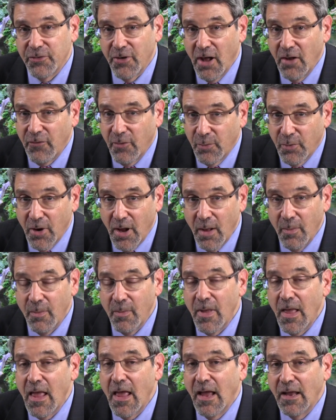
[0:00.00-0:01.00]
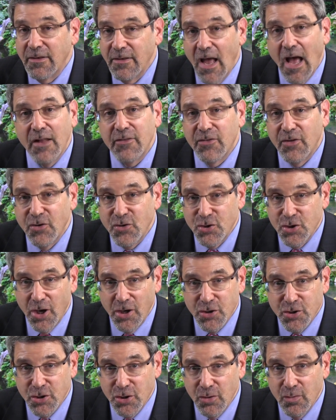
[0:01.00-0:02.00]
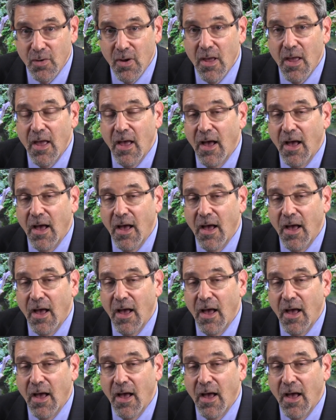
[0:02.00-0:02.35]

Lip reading: solve a problem, not to judge you.